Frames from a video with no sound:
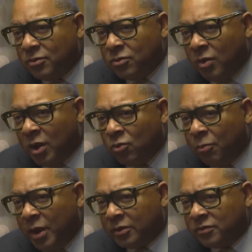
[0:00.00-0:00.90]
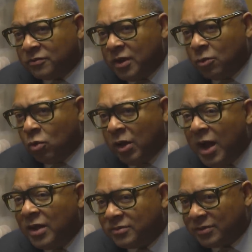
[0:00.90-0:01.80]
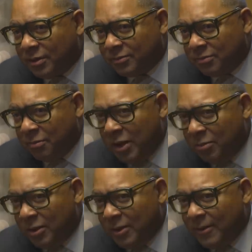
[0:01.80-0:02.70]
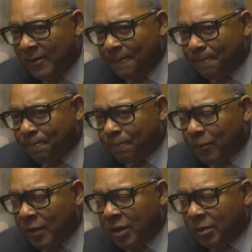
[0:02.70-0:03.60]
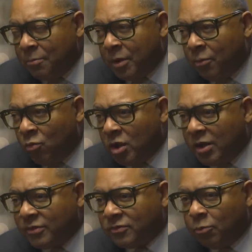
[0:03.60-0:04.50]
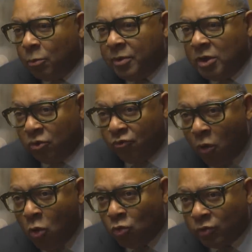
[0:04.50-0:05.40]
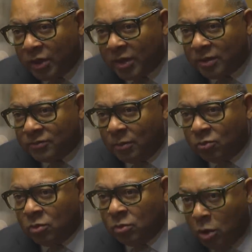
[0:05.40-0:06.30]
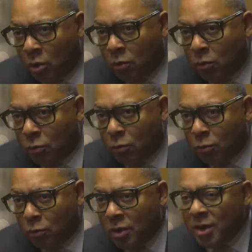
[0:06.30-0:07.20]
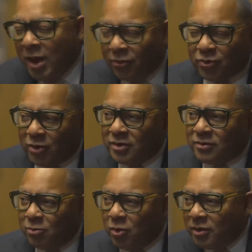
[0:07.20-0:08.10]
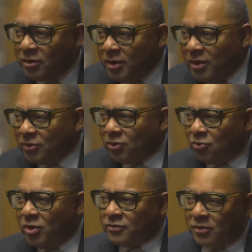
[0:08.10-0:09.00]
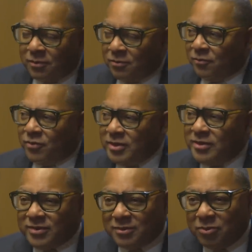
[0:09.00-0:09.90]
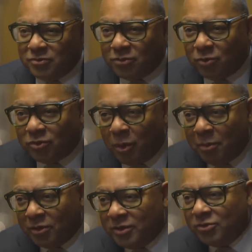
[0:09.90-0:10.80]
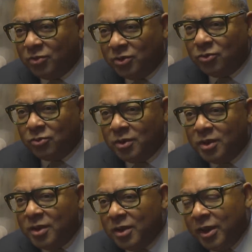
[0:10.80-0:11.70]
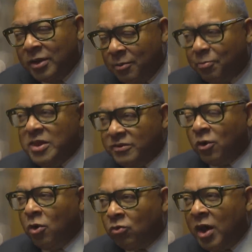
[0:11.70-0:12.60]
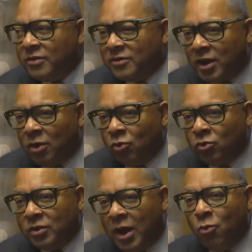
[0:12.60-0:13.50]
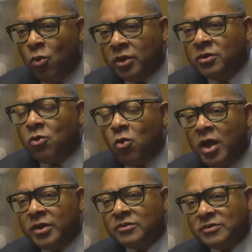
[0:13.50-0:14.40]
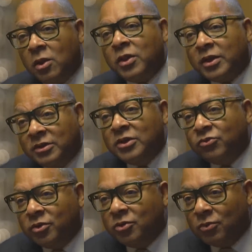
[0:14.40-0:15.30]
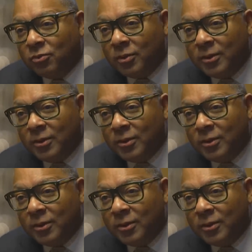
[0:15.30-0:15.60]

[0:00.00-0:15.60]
You know, I go back to single concepts maybe. Like maybe one concept would be a drone, like something going, yawn. I was talking this morning to Chris, a fantastic musician. We're talking about didgeridoo. And the piece, All Rise, that I wrote, I wanted the choir to sound like a didgeridoo.